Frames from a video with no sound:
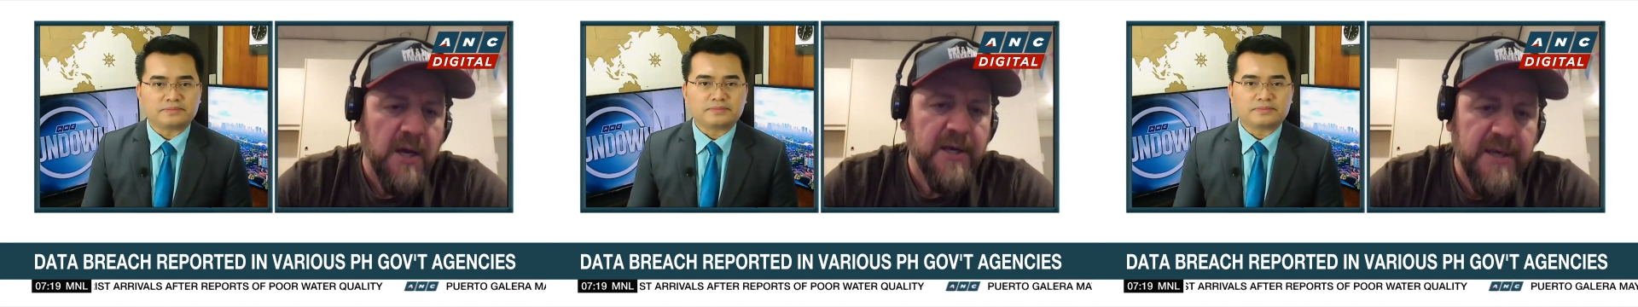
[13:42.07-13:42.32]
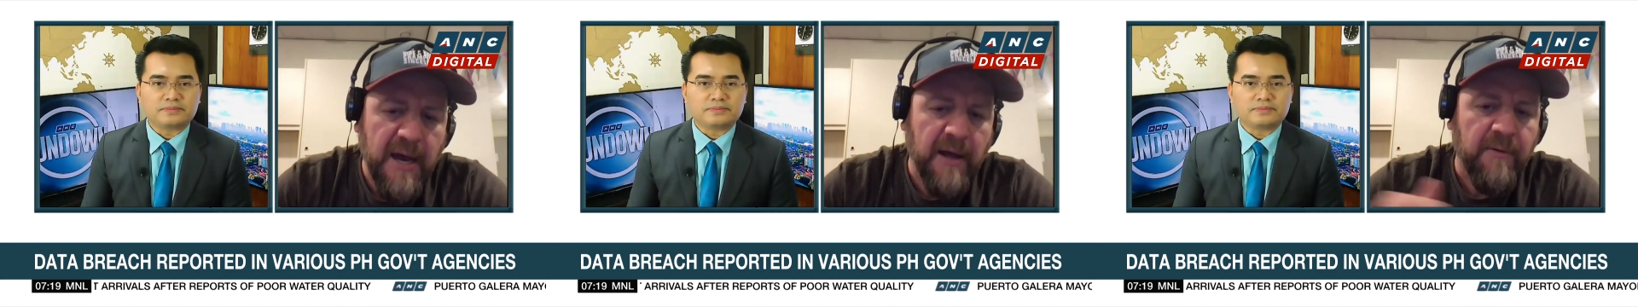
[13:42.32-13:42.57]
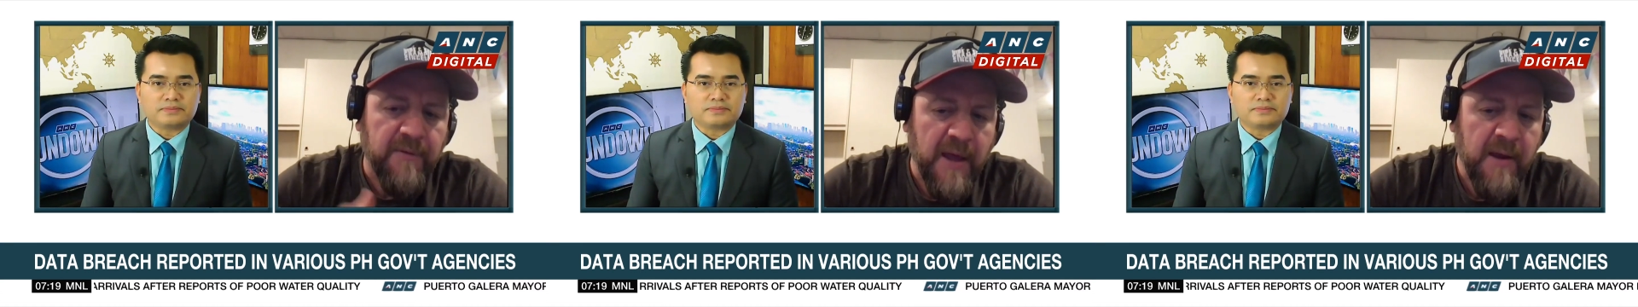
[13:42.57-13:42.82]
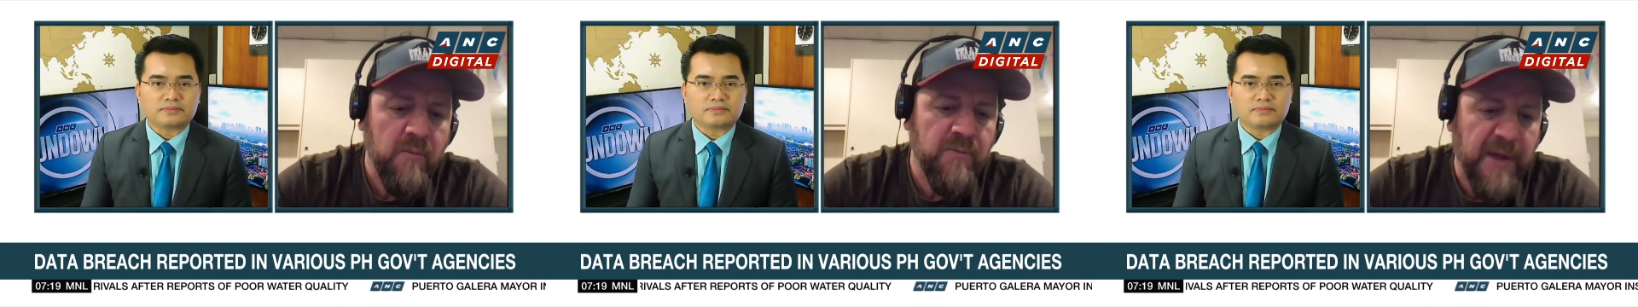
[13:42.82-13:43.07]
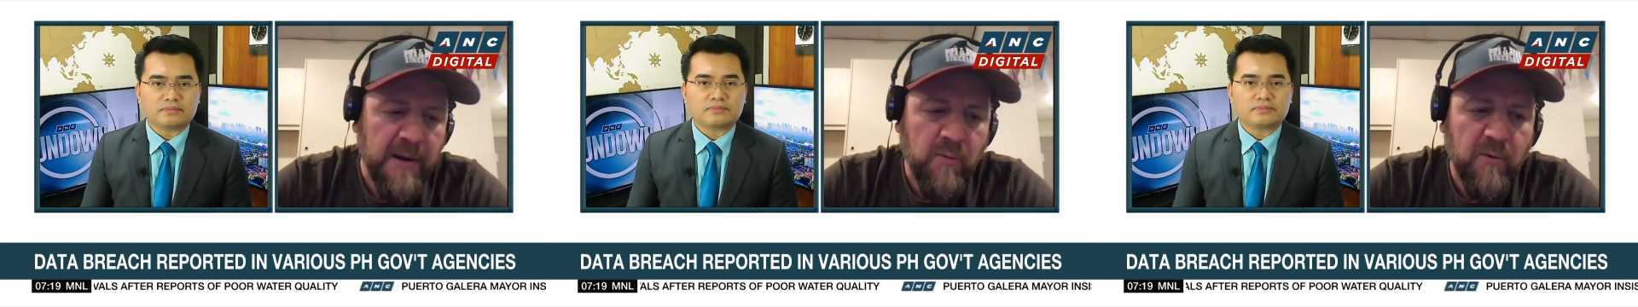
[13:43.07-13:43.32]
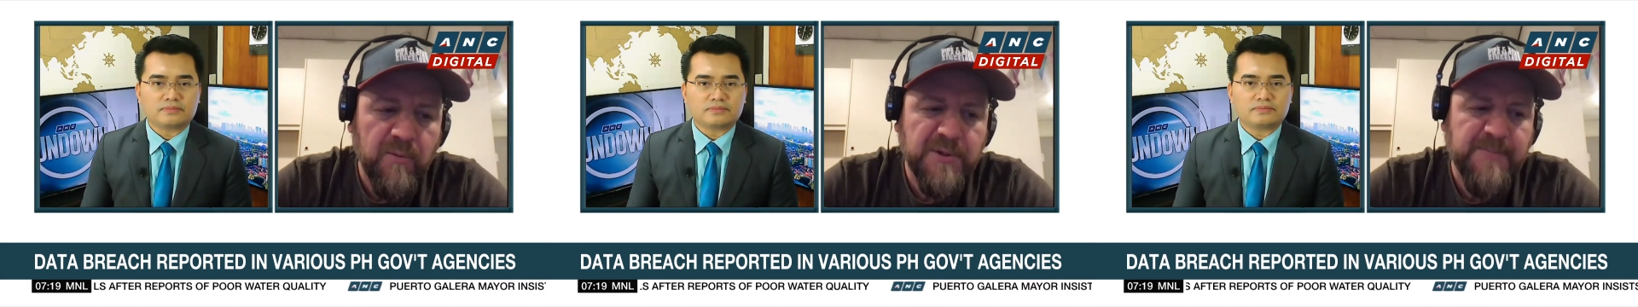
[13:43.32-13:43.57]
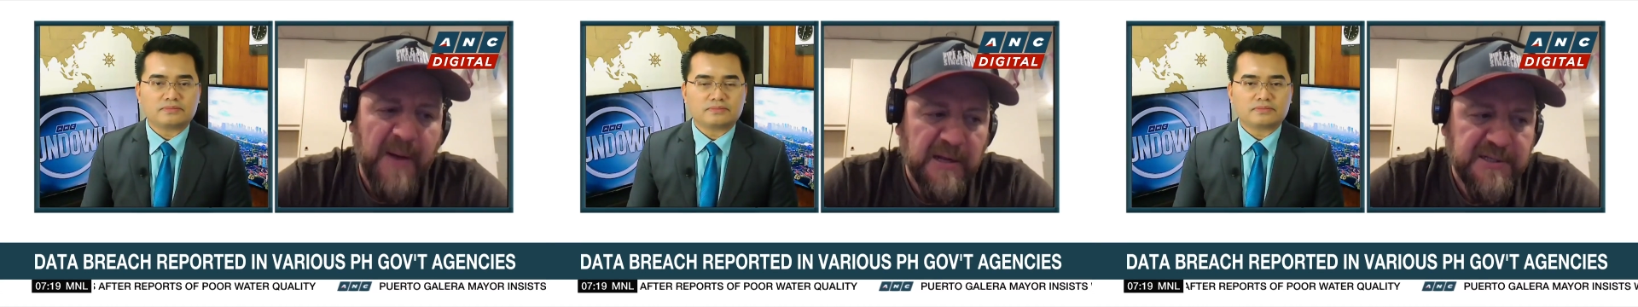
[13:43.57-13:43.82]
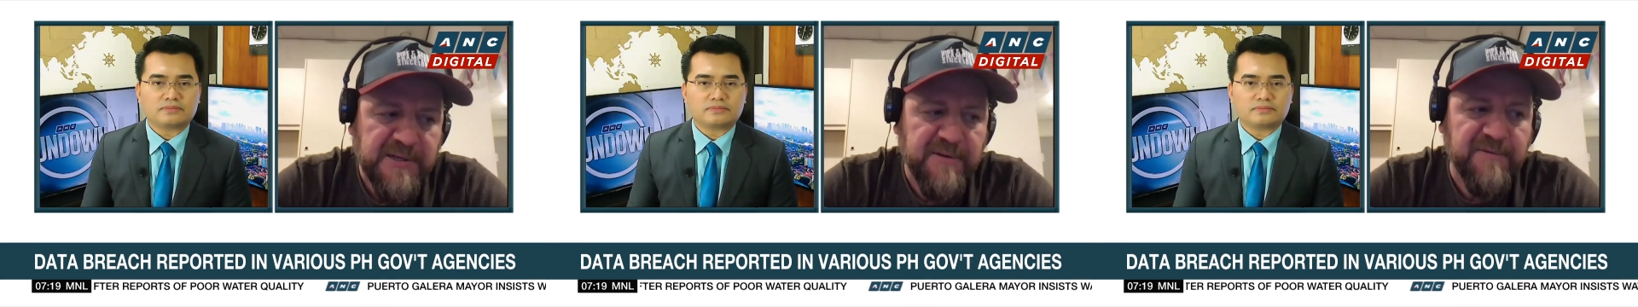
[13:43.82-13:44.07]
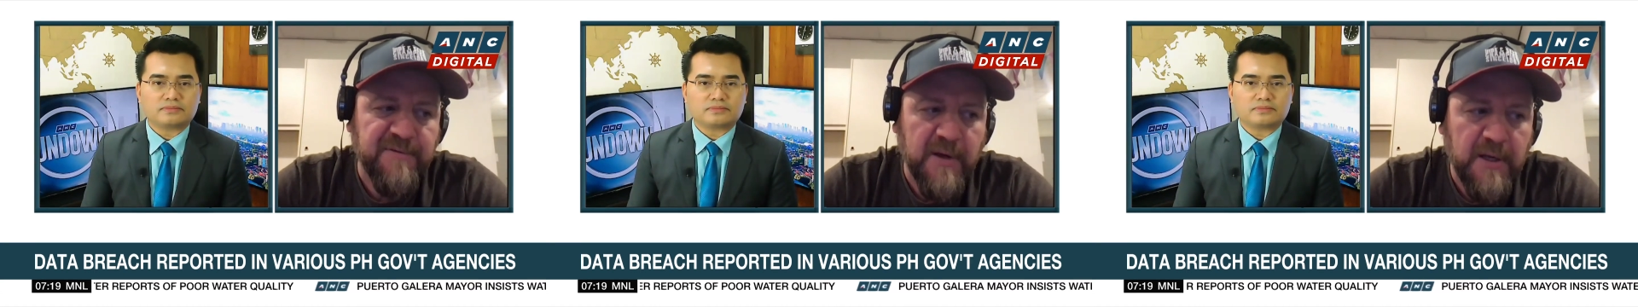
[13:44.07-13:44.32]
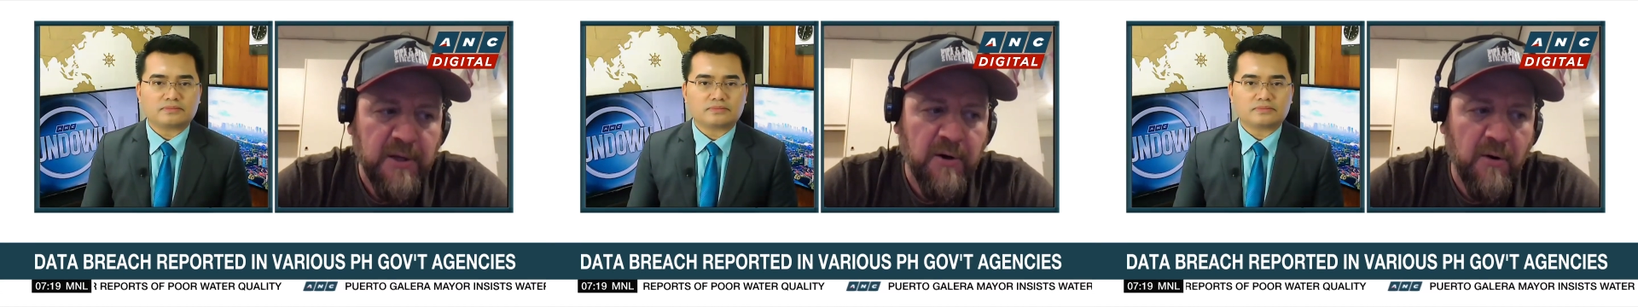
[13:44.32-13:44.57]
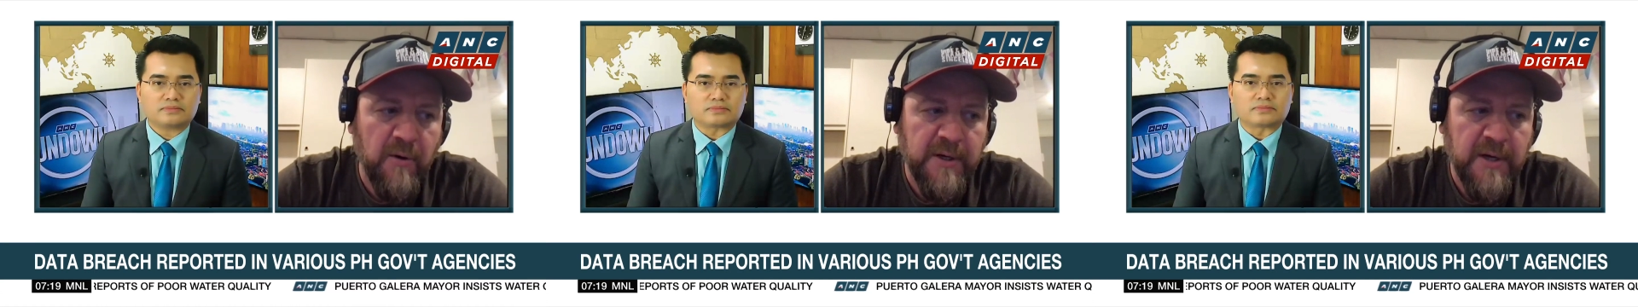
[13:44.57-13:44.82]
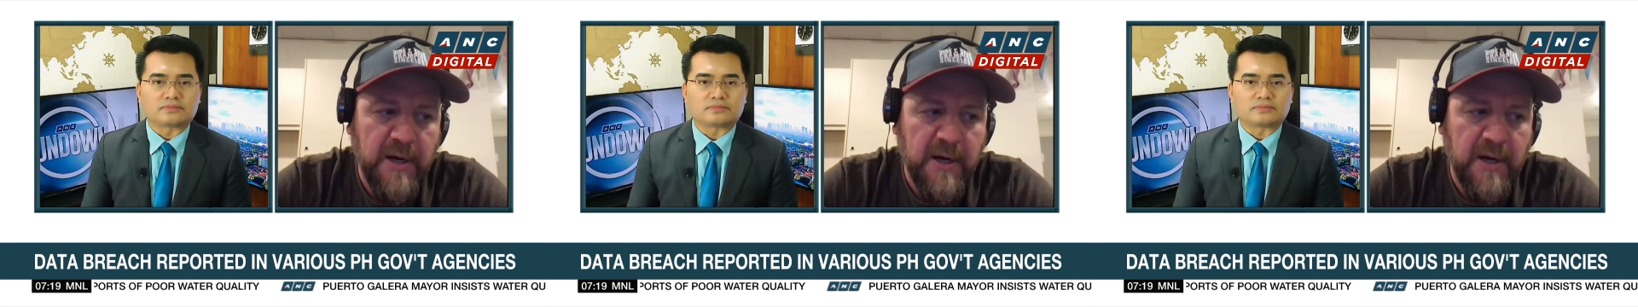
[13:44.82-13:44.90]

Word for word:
Speaker 1: Yeah, they they were responsive, you know, mm-hmm.